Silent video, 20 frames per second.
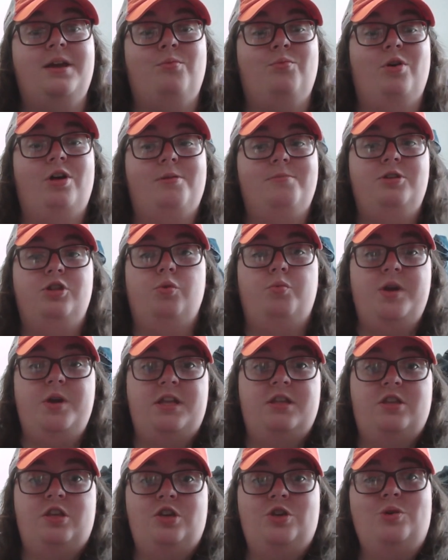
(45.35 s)
and welcome to the
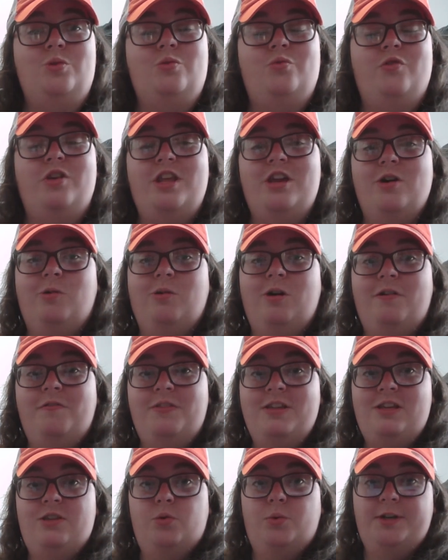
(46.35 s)
week 2 video of
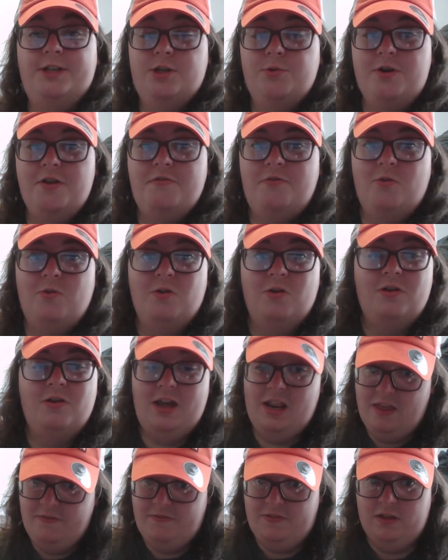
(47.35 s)
the 2024
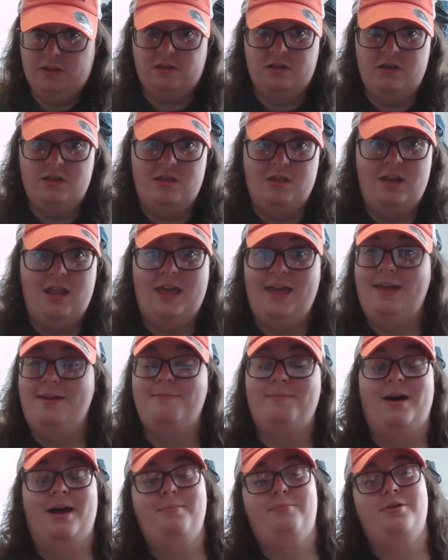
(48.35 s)
NFL season
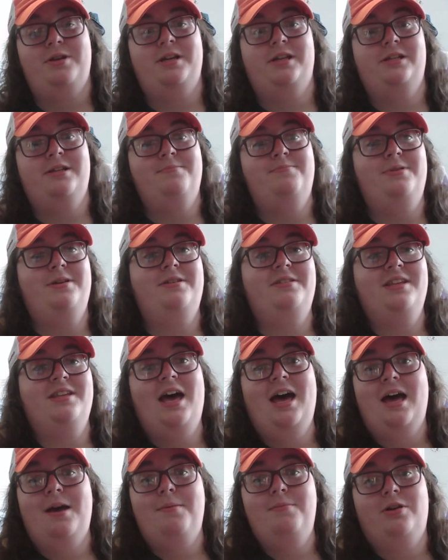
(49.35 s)
and my prediction picks.
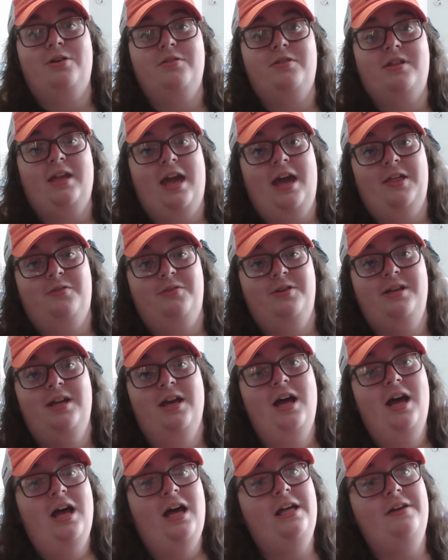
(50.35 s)
I'm your host Catherine
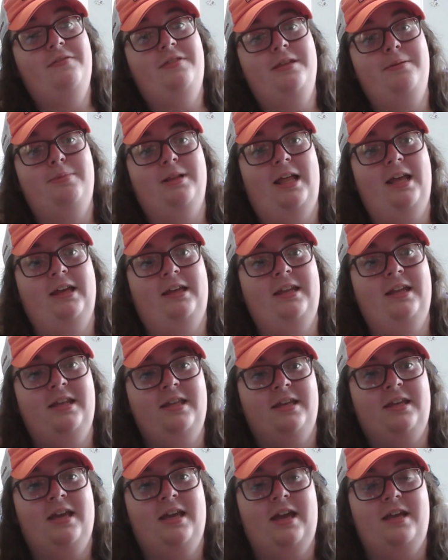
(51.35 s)
of the Blind
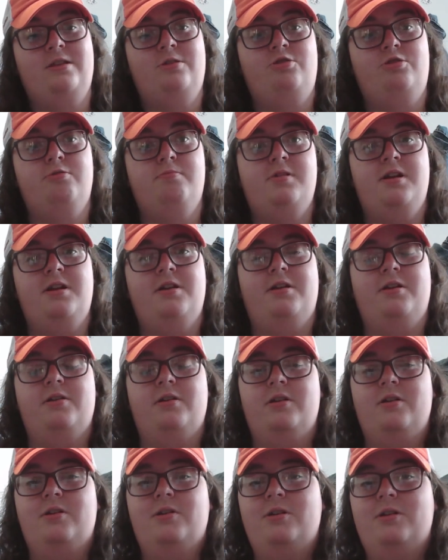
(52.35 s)
Canadian Cat YouTube
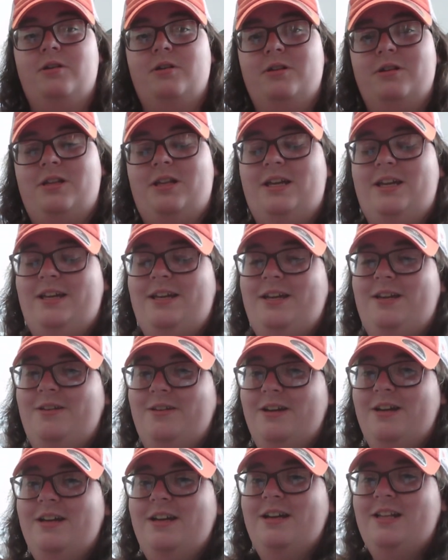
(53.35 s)

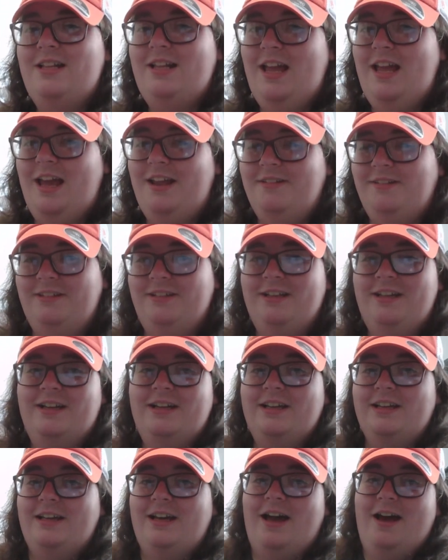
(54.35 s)
channel.
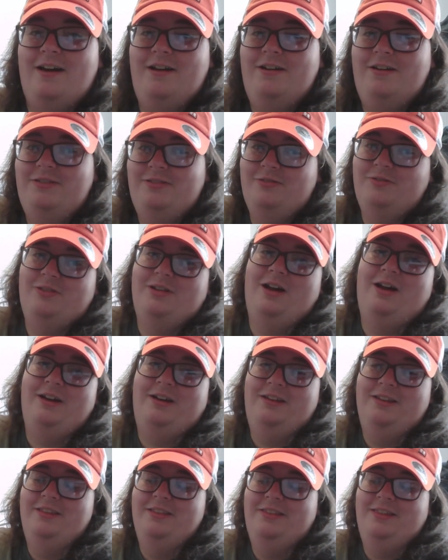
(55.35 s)
I was
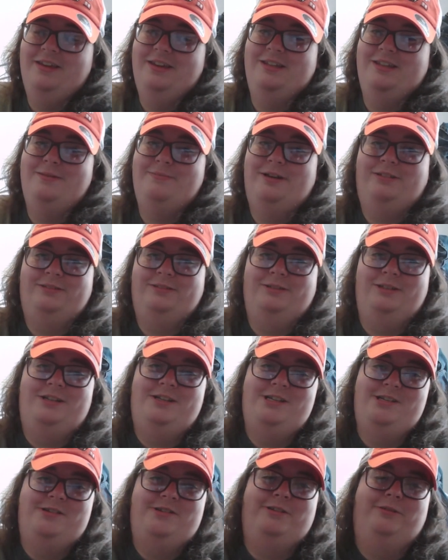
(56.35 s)
thinking about
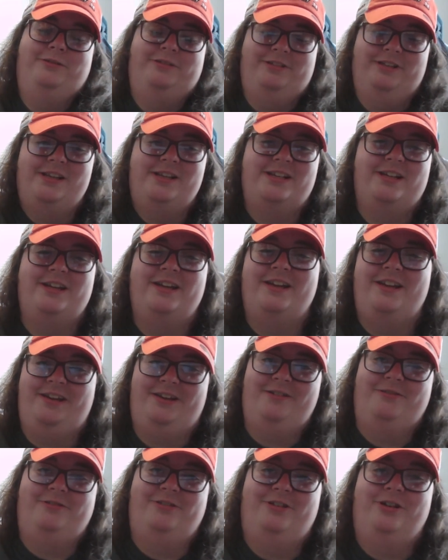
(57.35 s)
introducing
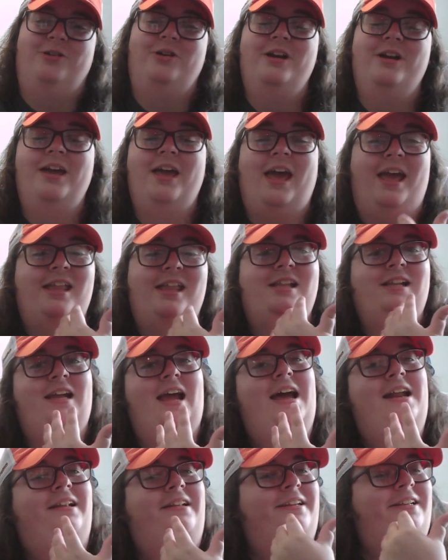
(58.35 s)
Chihiro, and
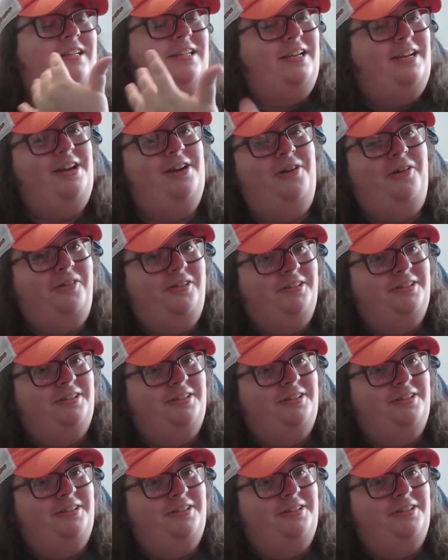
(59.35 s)
Channel and Chihiro